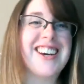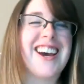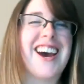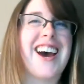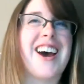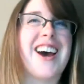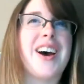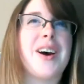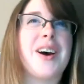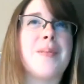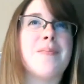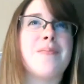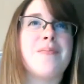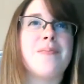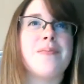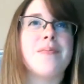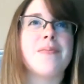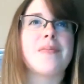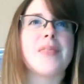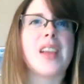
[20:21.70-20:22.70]

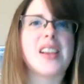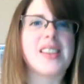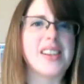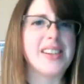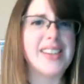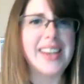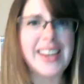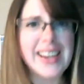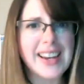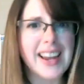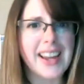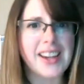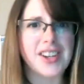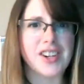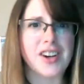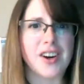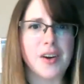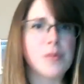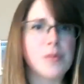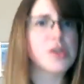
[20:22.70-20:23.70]
as a
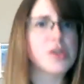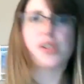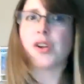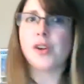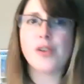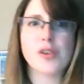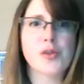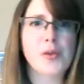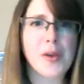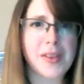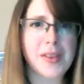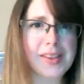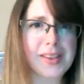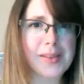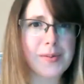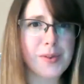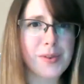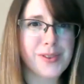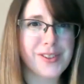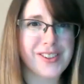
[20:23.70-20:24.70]
teenager was Don't Sweat the
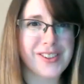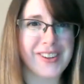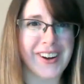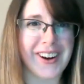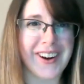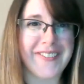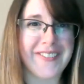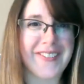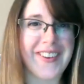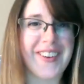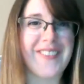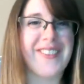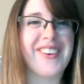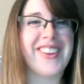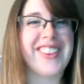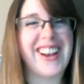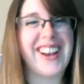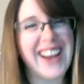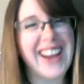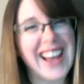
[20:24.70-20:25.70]
Small Stuff. And
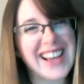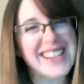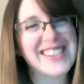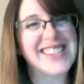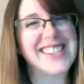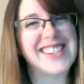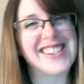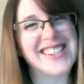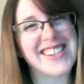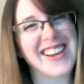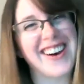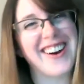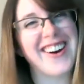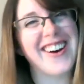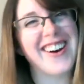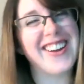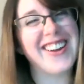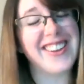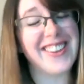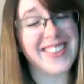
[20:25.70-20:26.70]
one of the lessons
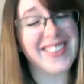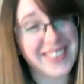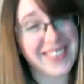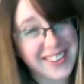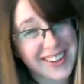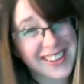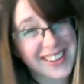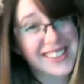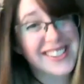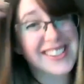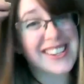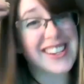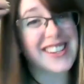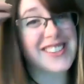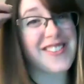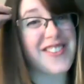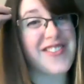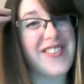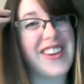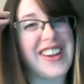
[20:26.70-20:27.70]
that
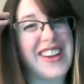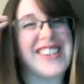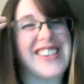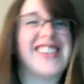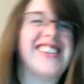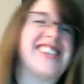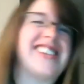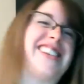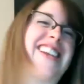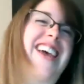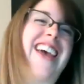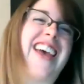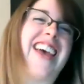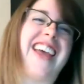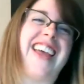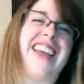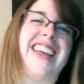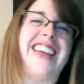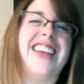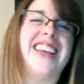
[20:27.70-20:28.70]
sticks with me to this
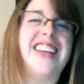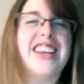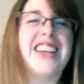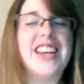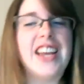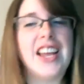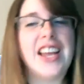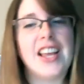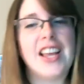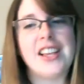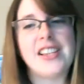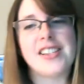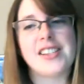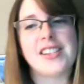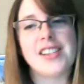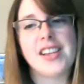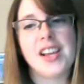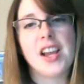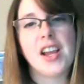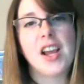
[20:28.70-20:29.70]
day
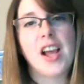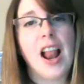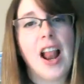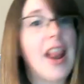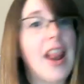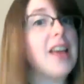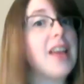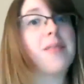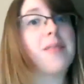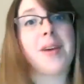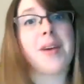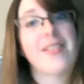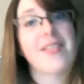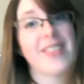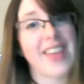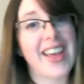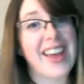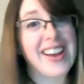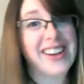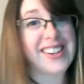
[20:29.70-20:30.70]
is let them have
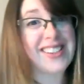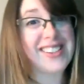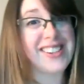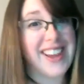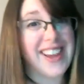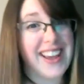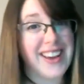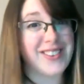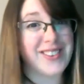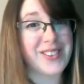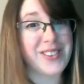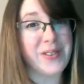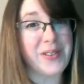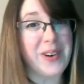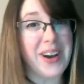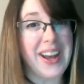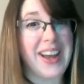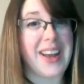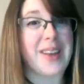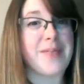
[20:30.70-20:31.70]
their accident
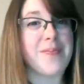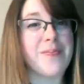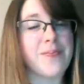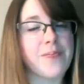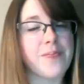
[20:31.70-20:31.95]
elsewhere.